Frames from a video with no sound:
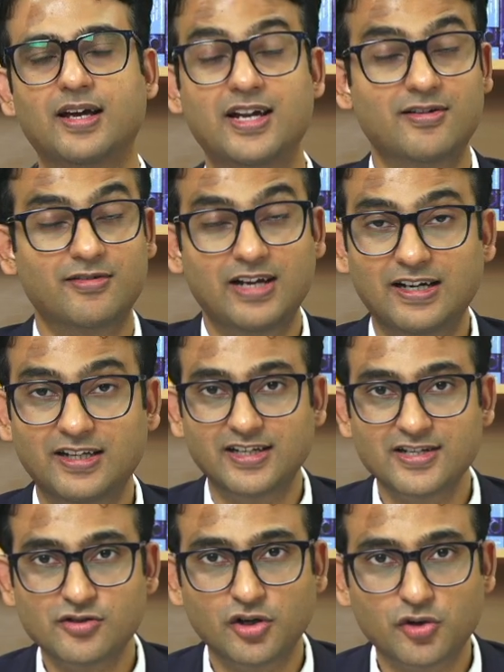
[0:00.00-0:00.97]
In reality,
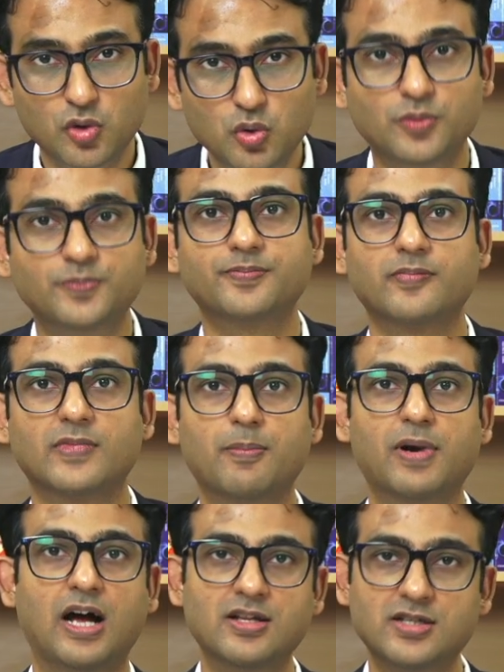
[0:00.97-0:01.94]
is not true
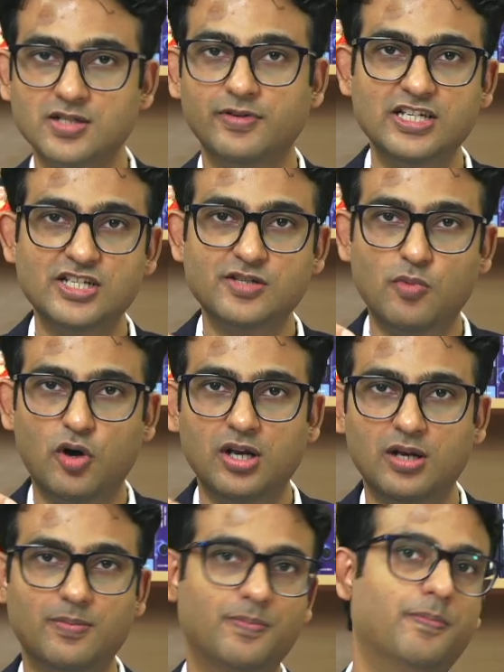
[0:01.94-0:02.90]
branch is a very small
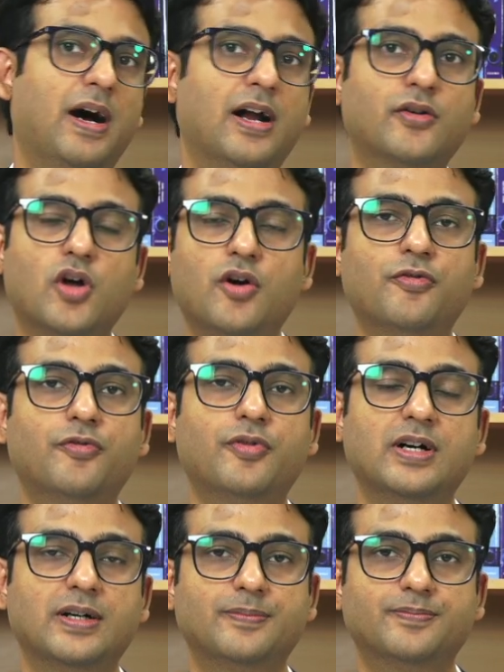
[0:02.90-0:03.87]
part of uh,
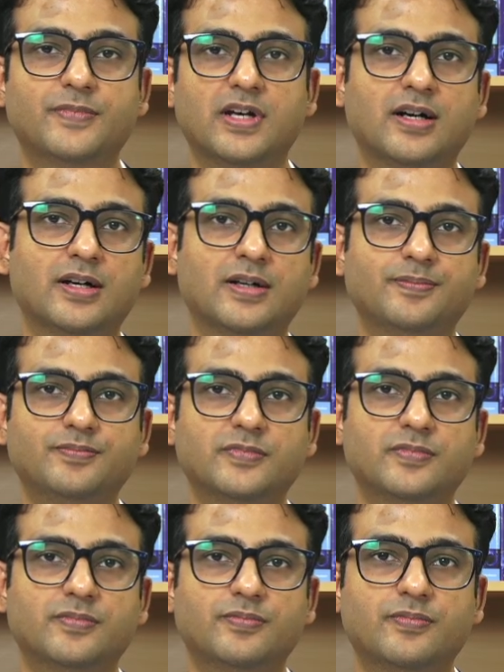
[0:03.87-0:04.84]
uh,
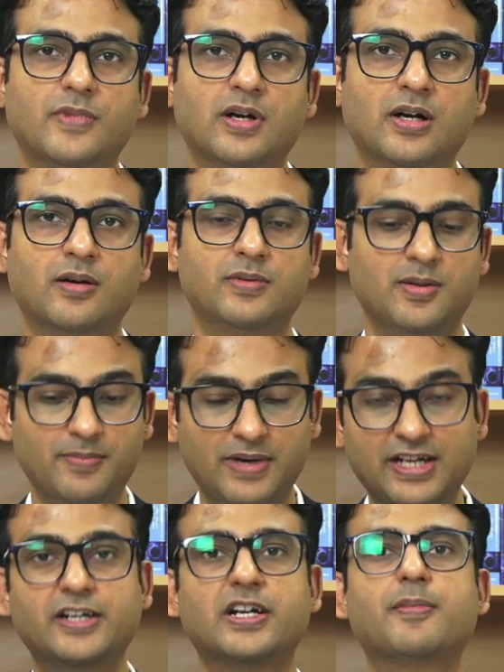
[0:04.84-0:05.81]
uh, the many
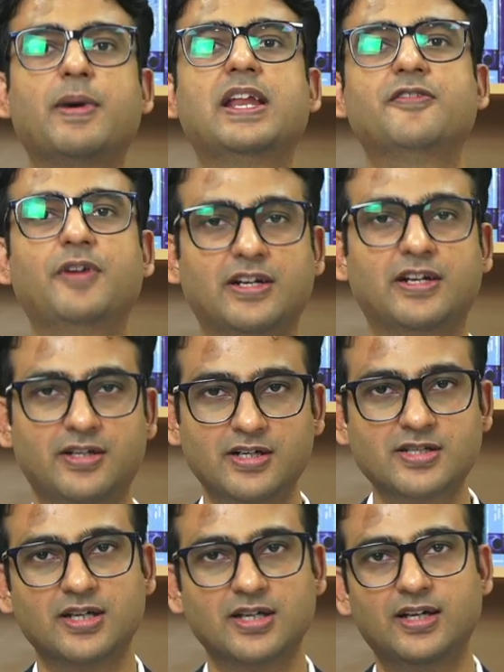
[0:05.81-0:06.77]
determining
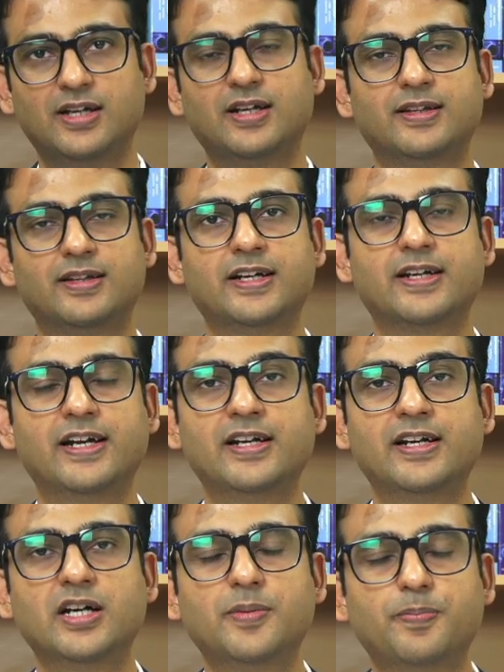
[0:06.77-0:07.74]
factors that end
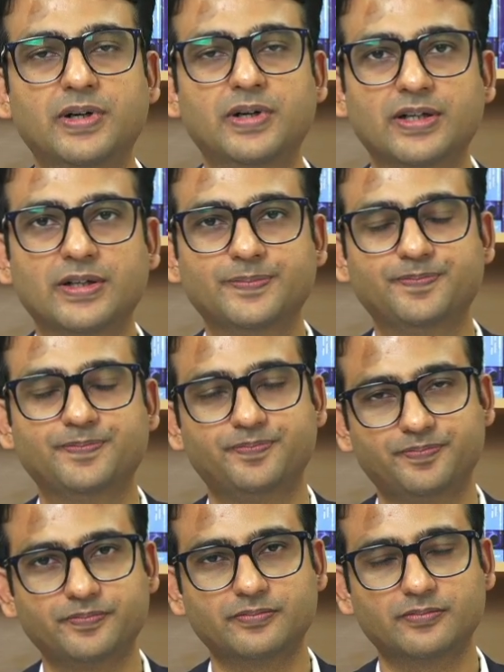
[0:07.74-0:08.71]
up uh,
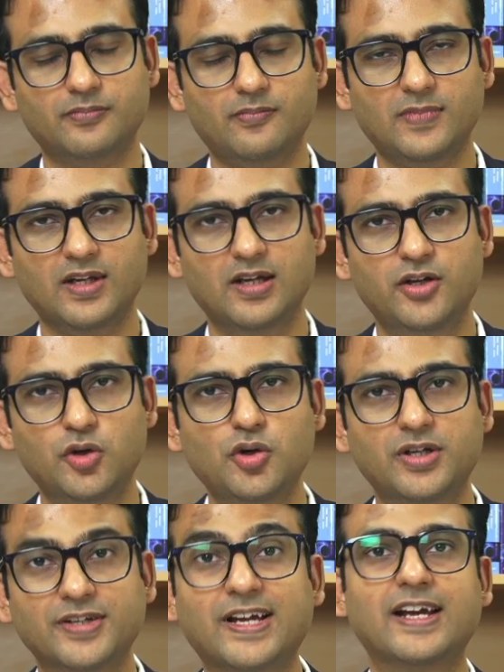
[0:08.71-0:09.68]
you know
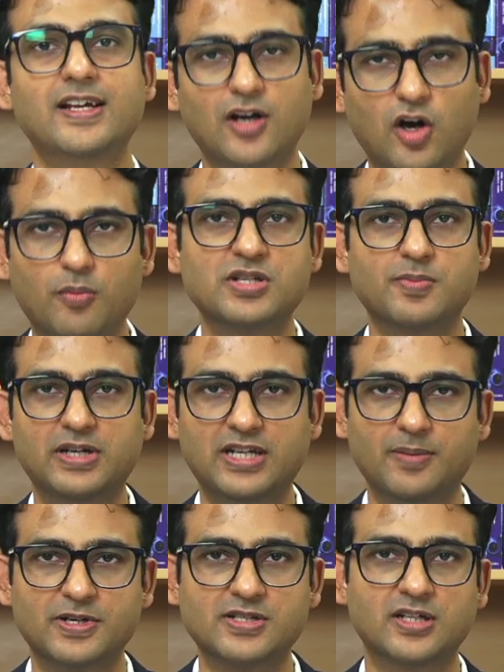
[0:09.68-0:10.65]
deciding how much money a
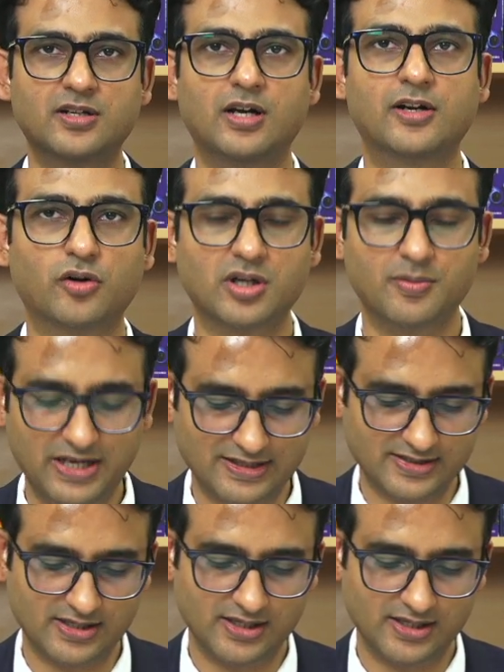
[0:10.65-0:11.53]
person a doctor makes